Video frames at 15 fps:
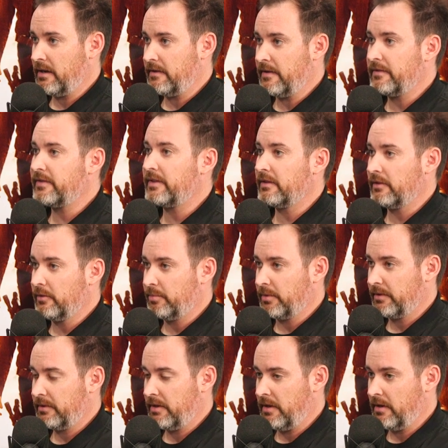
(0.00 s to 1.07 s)
I've never seen Looper.
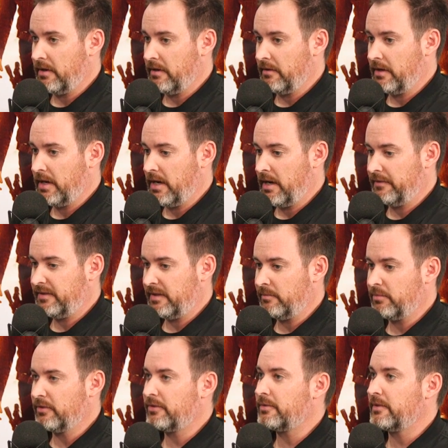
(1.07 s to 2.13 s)
No, no. I've seen
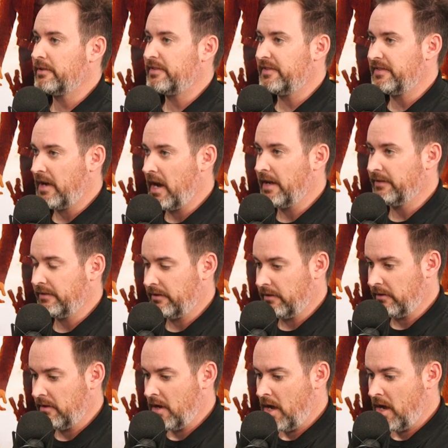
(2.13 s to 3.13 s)
Bruce Willis's eyes, though.